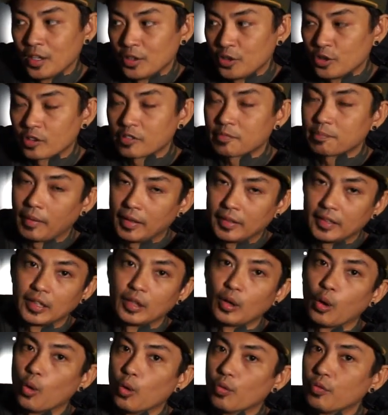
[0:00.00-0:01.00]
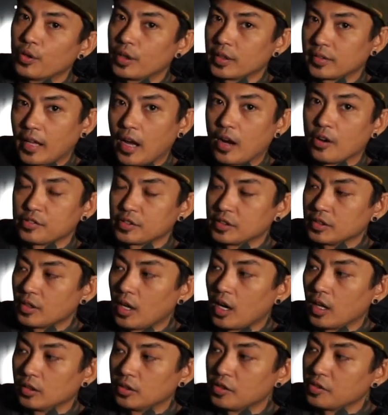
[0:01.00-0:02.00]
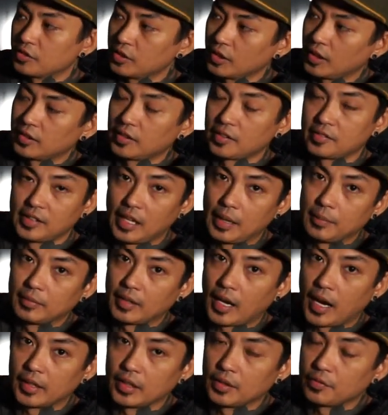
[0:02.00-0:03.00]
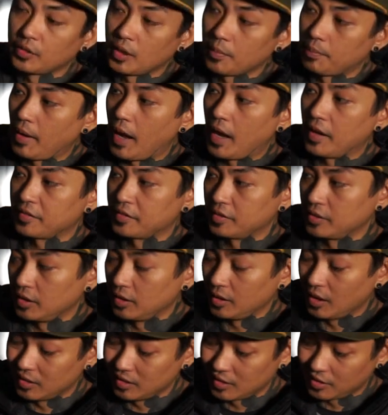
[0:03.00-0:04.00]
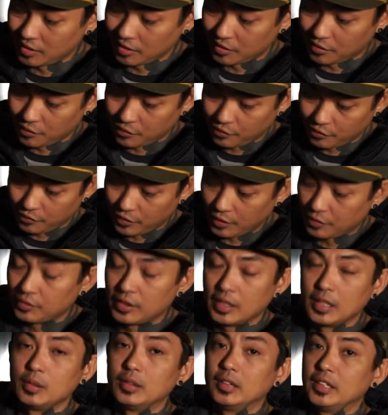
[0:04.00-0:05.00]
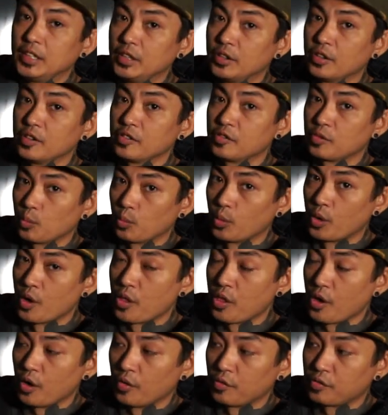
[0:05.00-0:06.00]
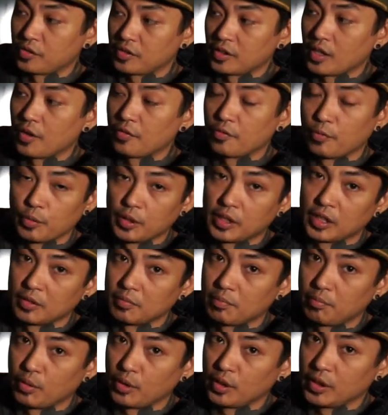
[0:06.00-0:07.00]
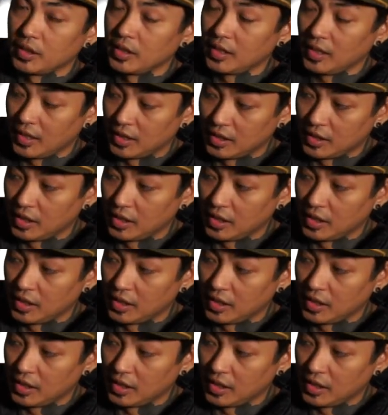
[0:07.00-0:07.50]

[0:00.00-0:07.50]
you're spending over $1,000 to get the same kind of capacity. And this is 50 liters worth of stuff we can put in